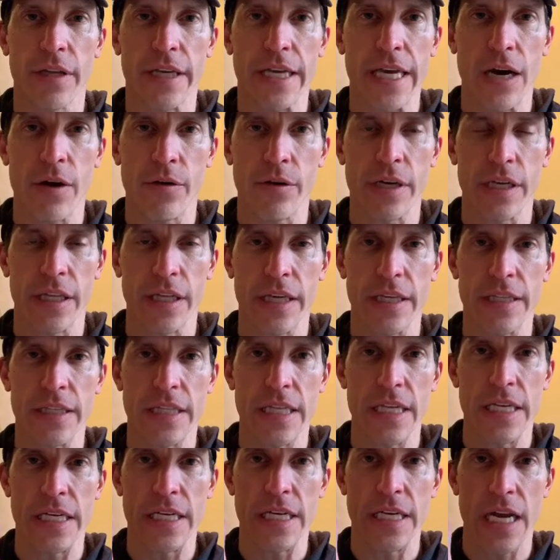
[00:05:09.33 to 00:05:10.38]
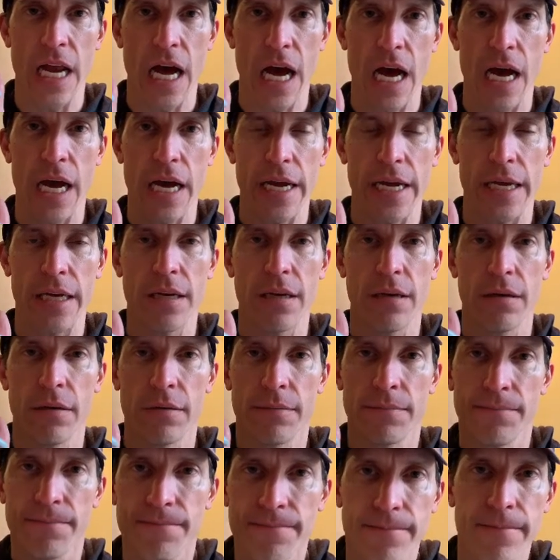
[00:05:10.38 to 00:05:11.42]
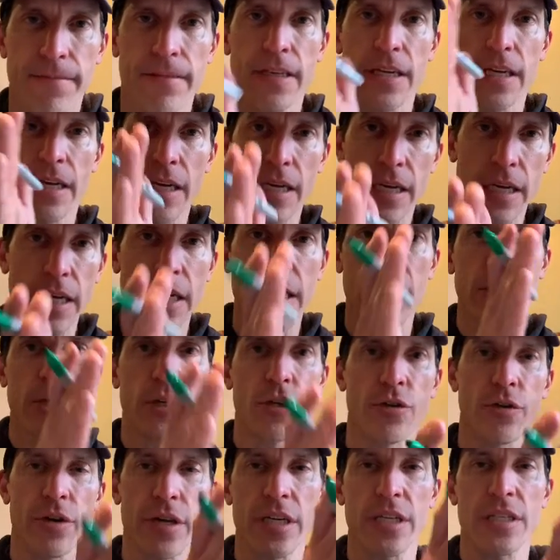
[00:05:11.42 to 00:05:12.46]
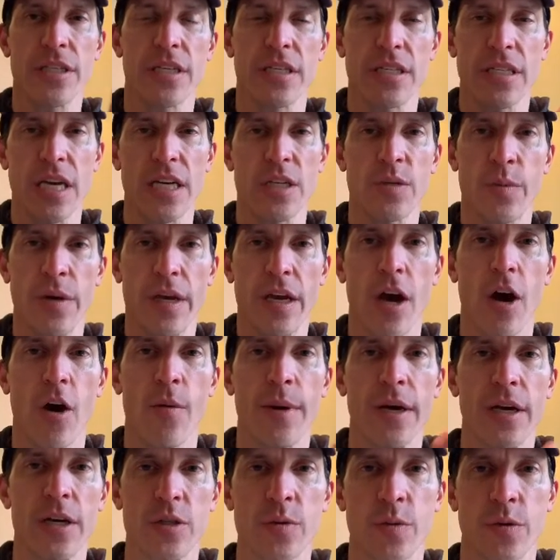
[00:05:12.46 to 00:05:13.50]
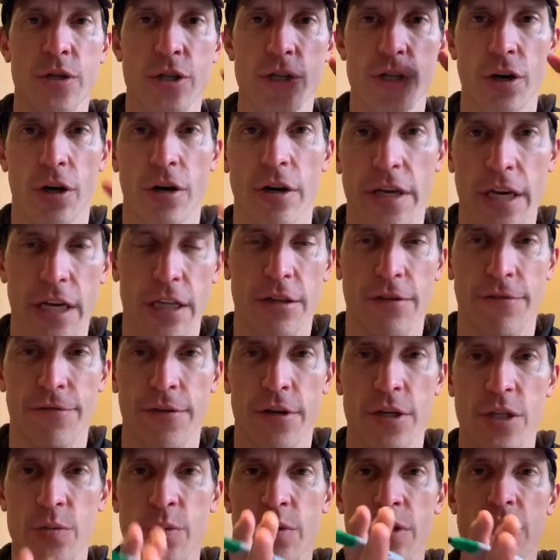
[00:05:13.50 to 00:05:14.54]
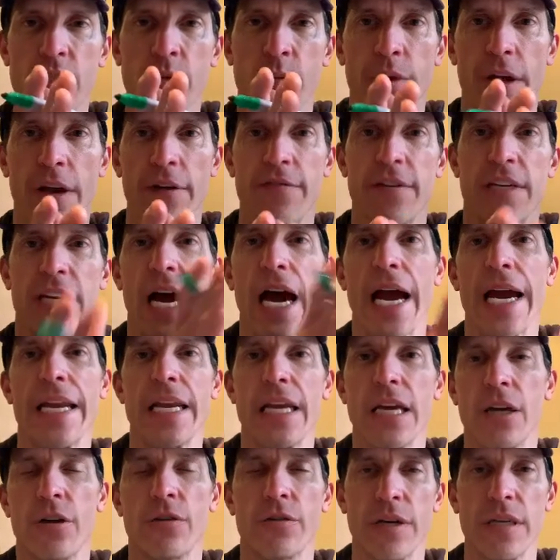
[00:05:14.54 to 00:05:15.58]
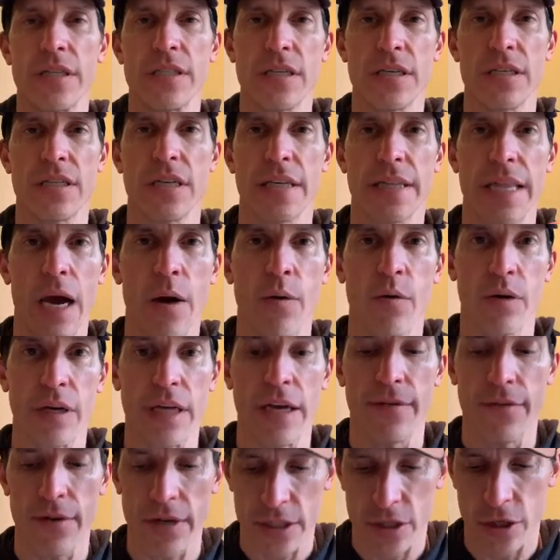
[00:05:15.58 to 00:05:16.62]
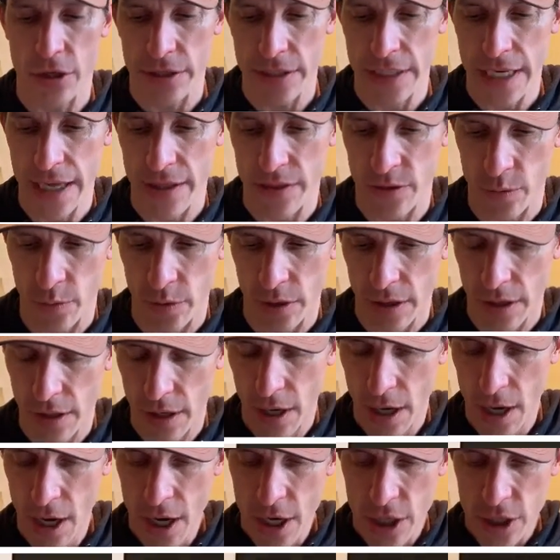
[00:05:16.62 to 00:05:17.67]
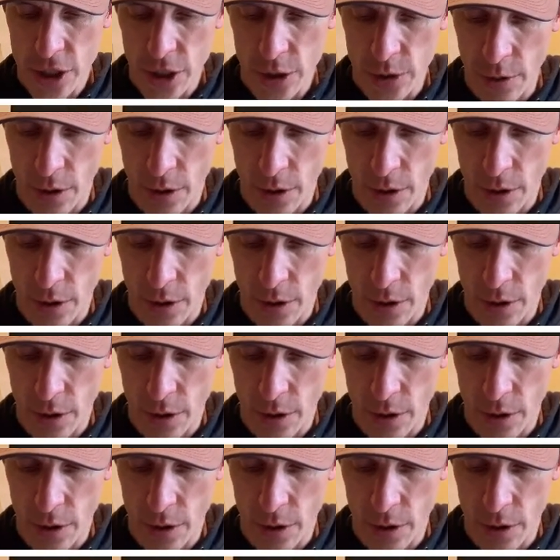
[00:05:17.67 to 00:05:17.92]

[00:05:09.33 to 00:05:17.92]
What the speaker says: calculate the 9 increases as we go because we're starting at the first one, so we have 9 increases, and that would give us our 10th one. So you